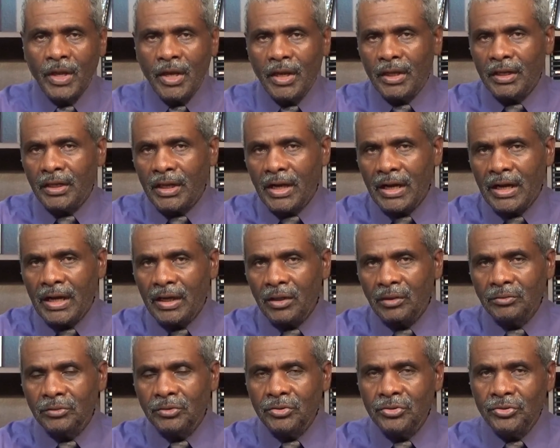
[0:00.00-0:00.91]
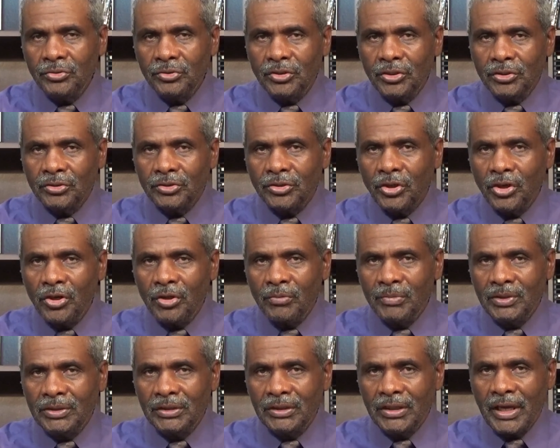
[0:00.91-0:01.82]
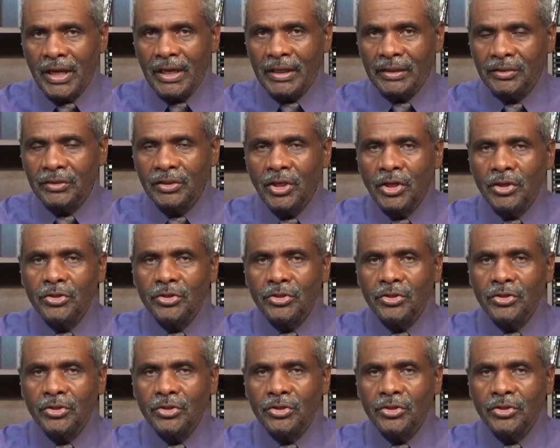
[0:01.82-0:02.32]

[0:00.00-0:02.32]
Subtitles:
And how do you determine that?